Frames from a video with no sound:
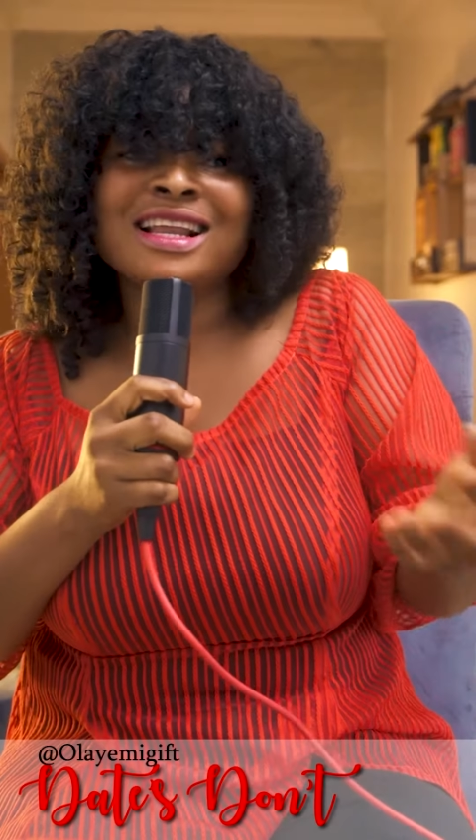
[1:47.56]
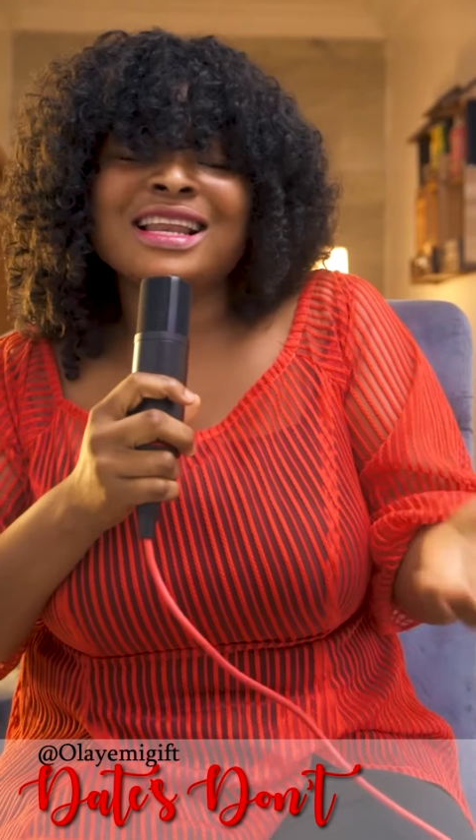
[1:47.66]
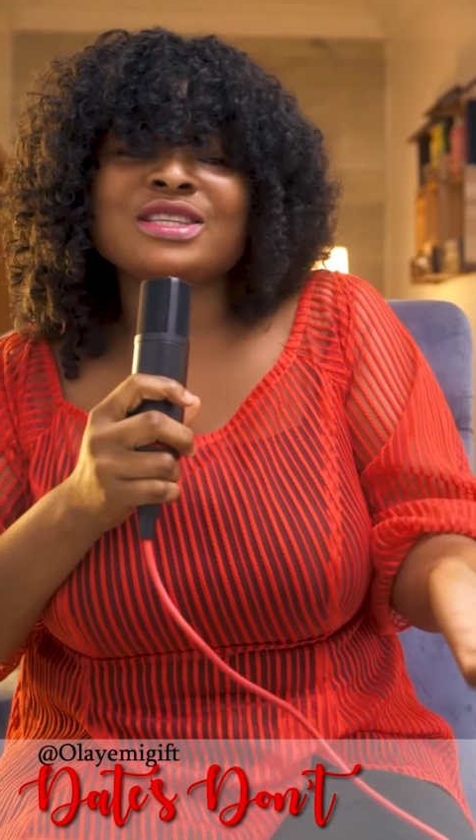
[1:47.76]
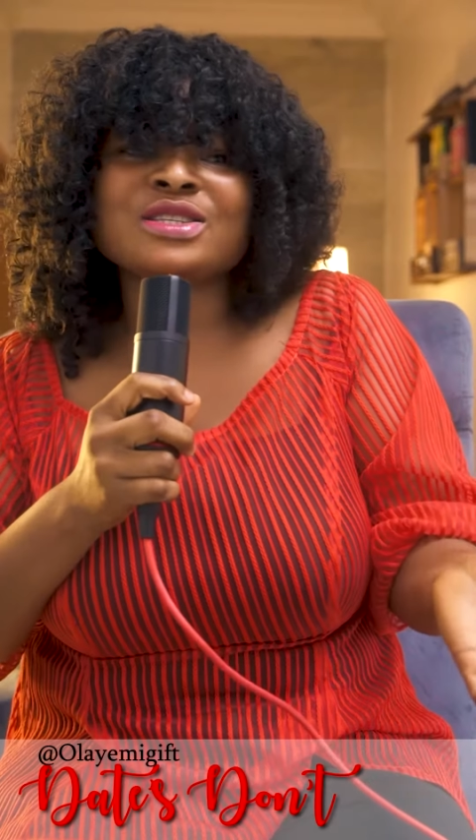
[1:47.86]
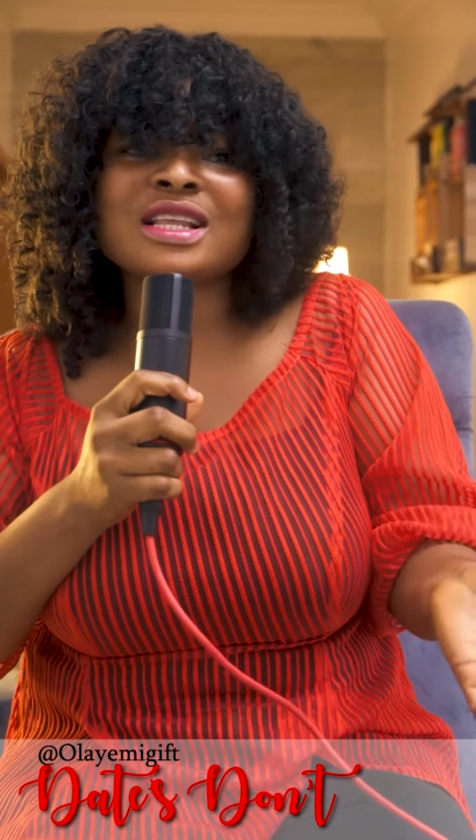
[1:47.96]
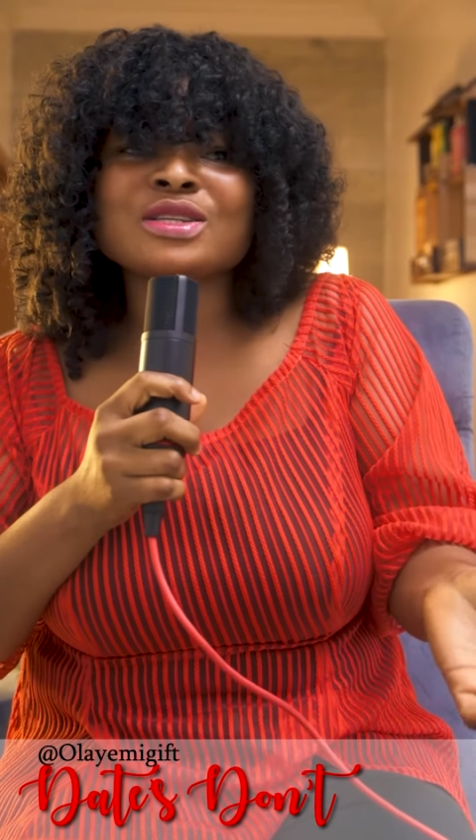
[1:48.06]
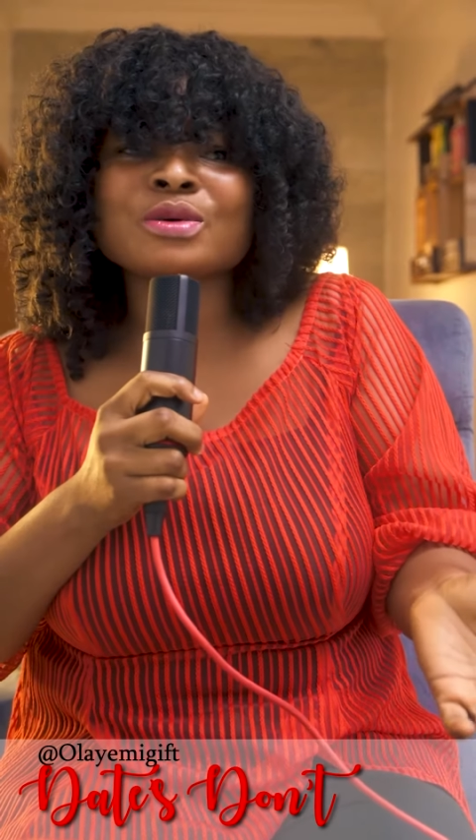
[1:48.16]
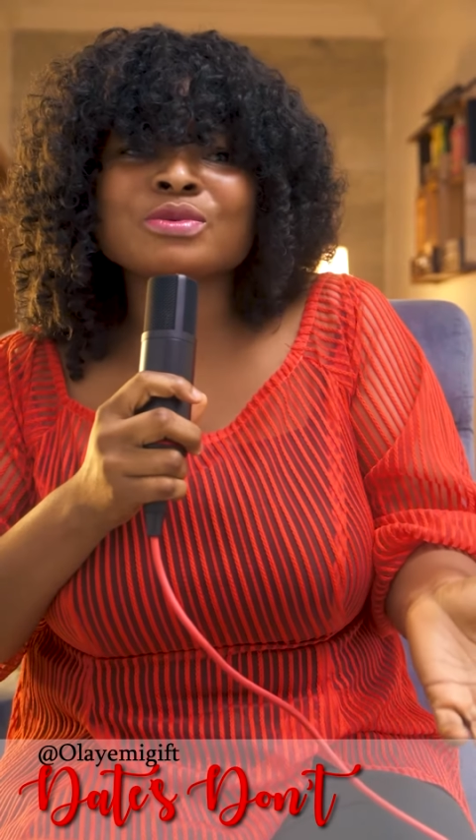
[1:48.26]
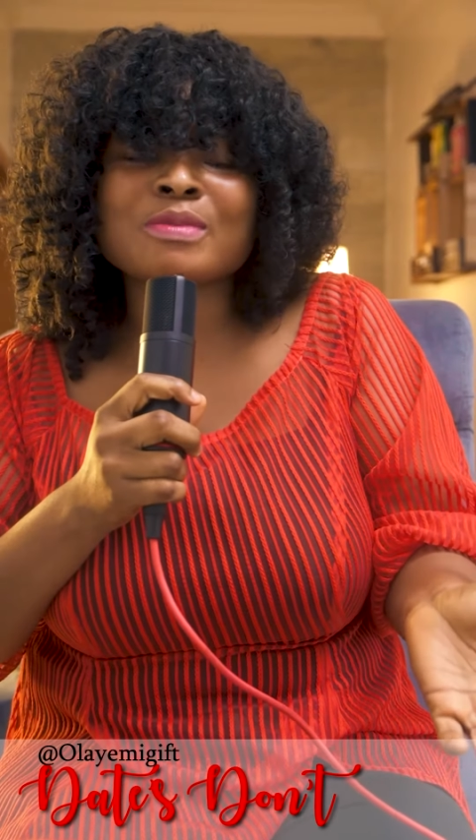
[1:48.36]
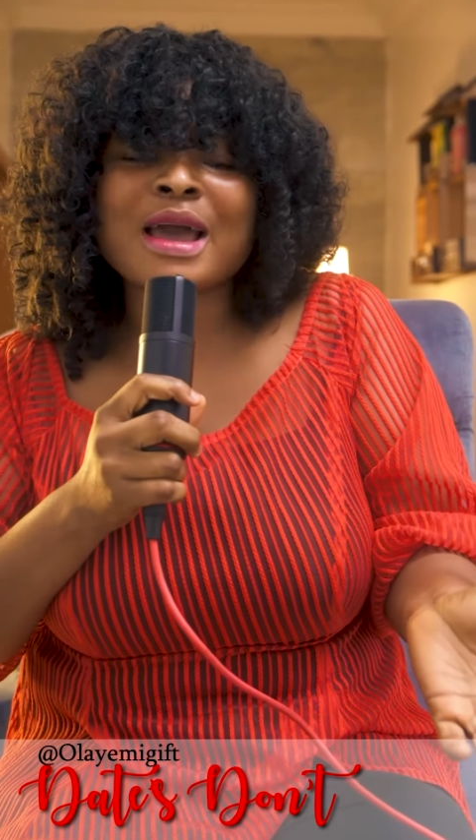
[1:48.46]
let's
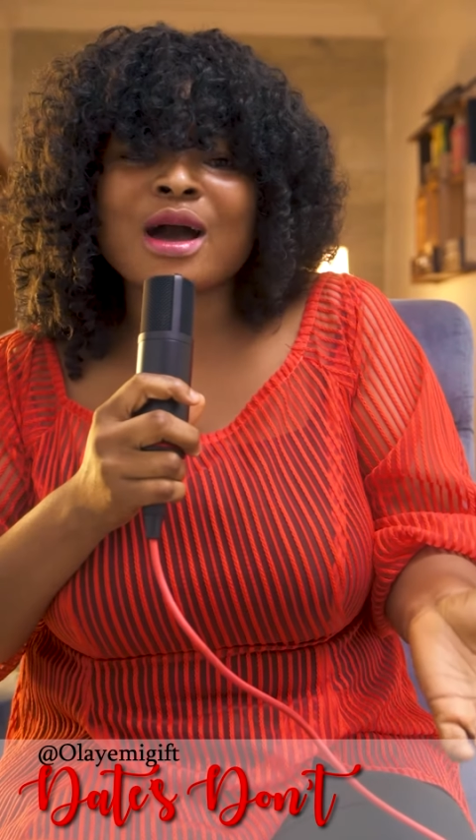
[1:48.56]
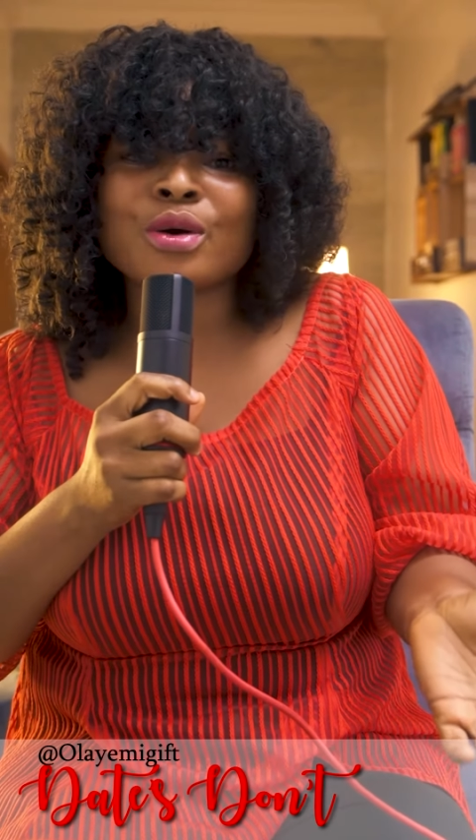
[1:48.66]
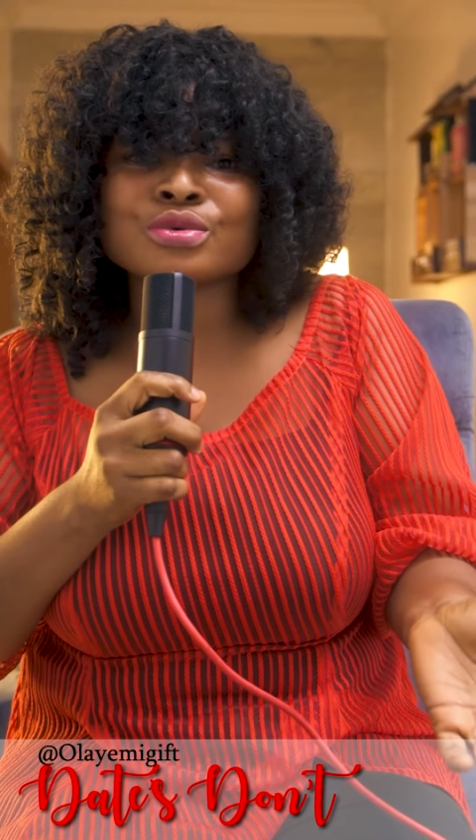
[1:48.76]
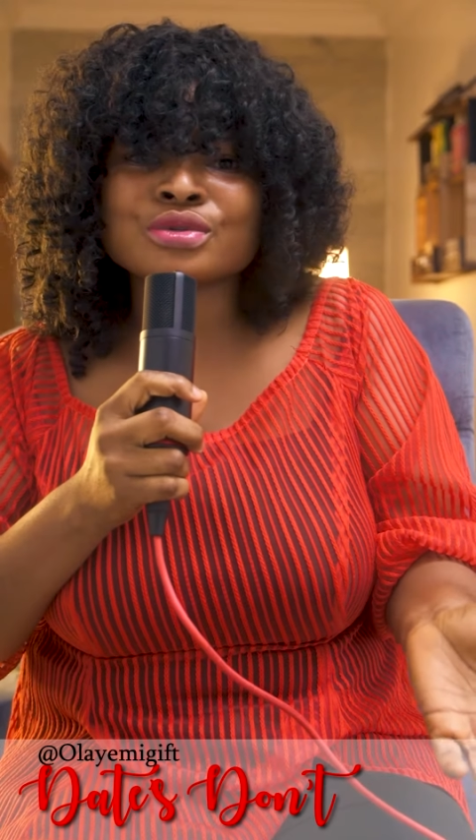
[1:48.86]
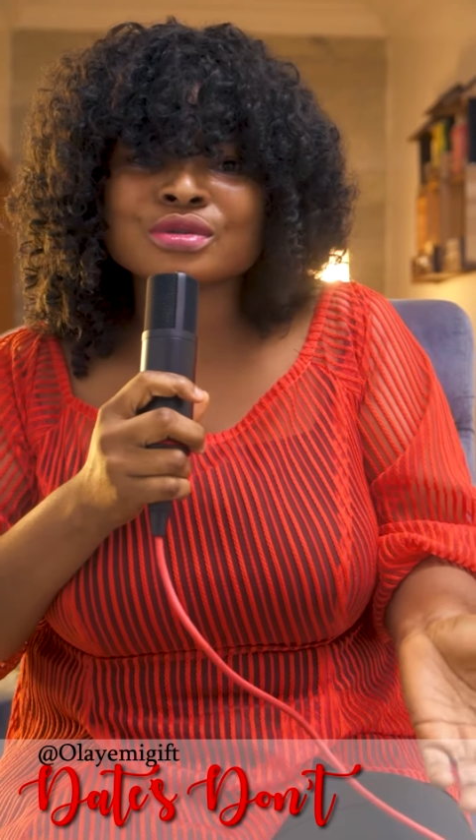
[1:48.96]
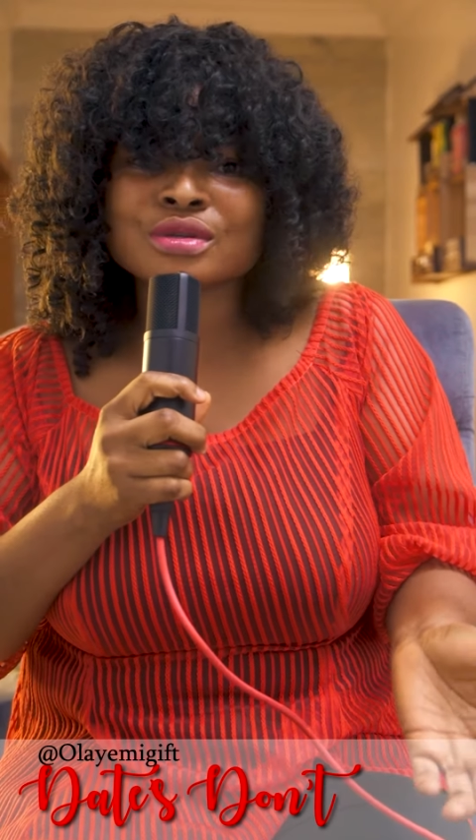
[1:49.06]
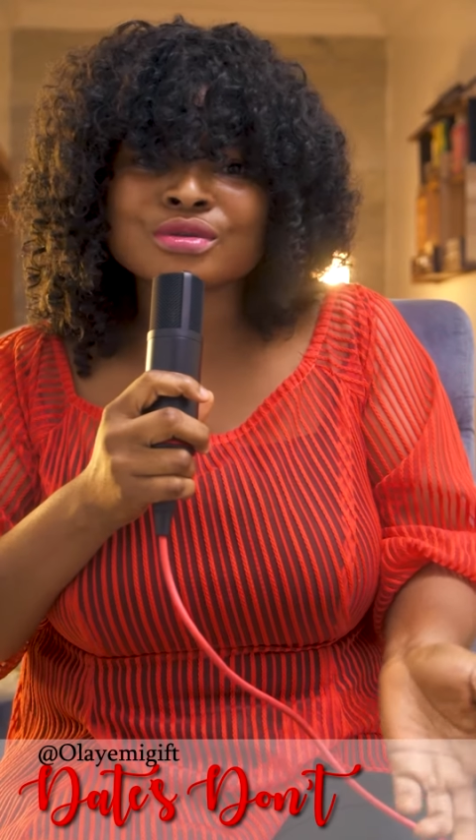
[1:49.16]
come to my house.